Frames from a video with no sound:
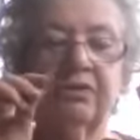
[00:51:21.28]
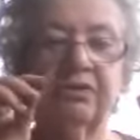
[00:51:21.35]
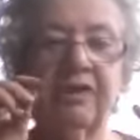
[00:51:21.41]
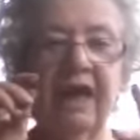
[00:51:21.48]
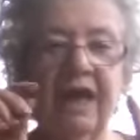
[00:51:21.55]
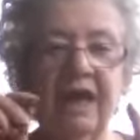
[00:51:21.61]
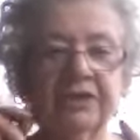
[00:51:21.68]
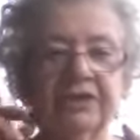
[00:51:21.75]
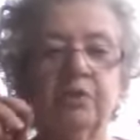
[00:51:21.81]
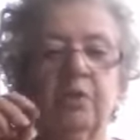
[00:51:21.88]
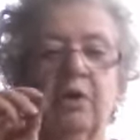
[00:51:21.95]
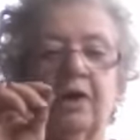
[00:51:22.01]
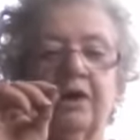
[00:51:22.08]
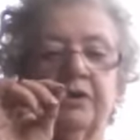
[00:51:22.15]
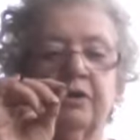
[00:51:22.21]
the ash
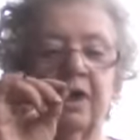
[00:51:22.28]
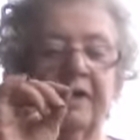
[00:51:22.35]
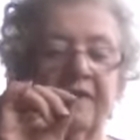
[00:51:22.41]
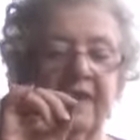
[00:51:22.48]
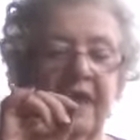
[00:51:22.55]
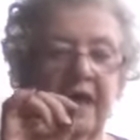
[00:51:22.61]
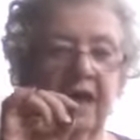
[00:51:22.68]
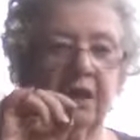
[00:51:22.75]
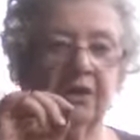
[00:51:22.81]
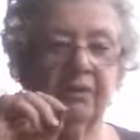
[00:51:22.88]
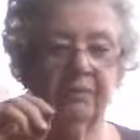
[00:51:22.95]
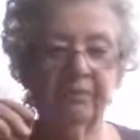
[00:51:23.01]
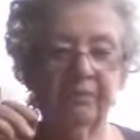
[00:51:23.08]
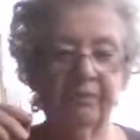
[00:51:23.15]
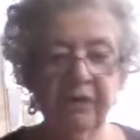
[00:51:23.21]
water and
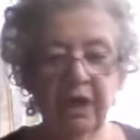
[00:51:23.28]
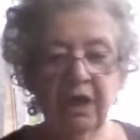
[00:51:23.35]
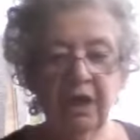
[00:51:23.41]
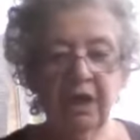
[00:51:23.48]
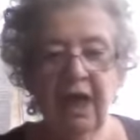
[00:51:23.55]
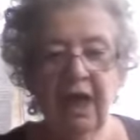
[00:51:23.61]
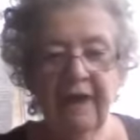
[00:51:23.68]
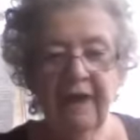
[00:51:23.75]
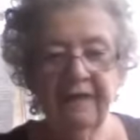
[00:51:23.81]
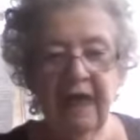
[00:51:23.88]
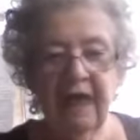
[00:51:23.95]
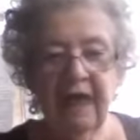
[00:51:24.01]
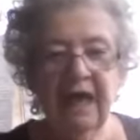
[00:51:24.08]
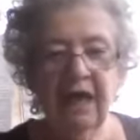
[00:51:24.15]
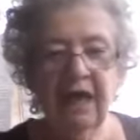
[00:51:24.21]
the
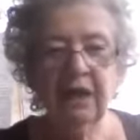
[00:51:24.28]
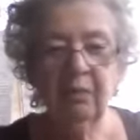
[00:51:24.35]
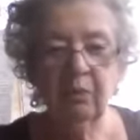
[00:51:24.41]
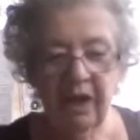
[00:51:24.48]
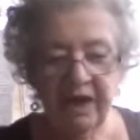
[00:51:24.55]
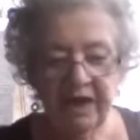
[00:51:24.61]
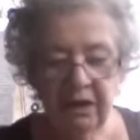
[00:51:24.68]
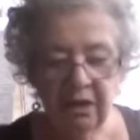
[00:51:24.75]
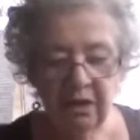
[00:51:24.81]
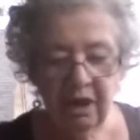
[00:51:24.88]
alum right